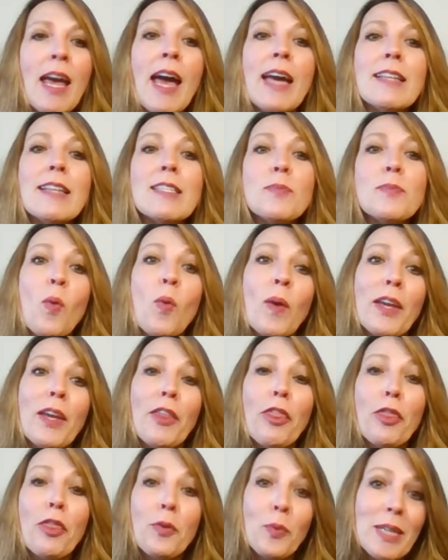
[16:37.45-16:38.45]
It's
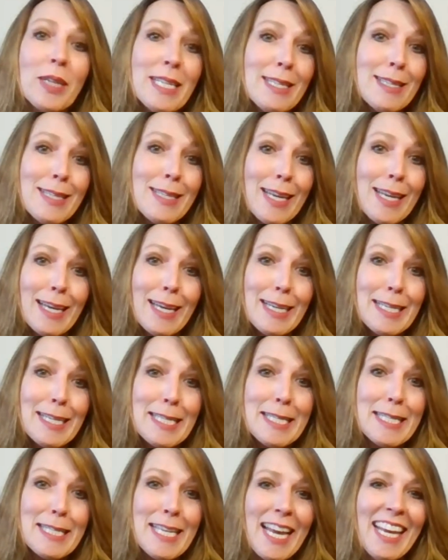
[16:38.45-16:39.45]

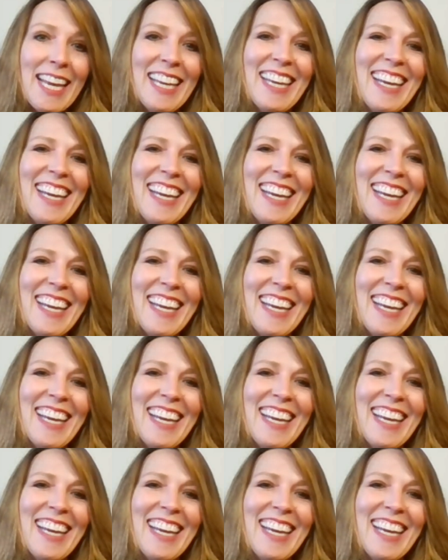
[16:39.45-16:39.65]
0.36